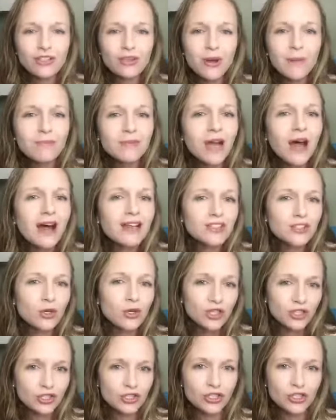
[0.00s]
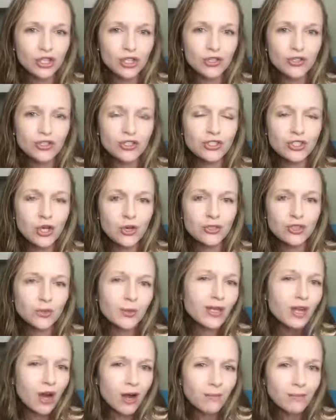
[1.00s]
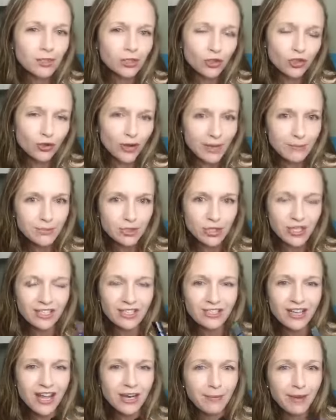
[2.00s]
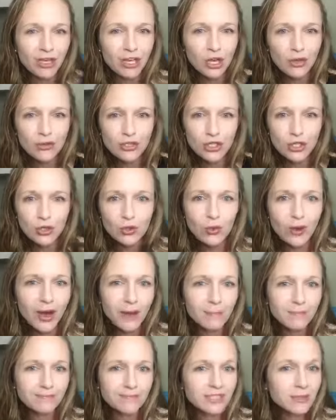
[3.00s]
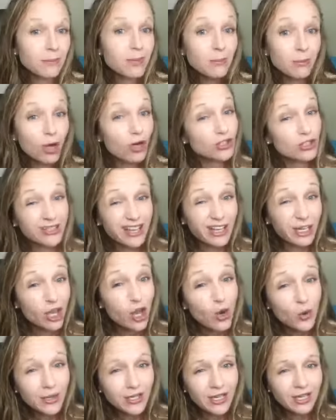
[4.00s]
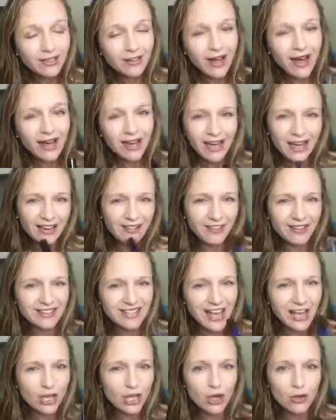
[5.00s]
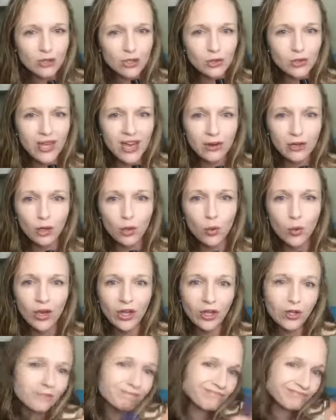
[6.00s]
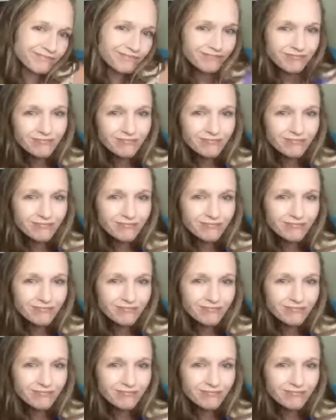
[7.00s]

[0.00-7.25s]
So I'm not so concerned. So sweet almond or grapeseed are kind of my go-to. Some people also like coconut a lot, kind of as that go-to carrier oil.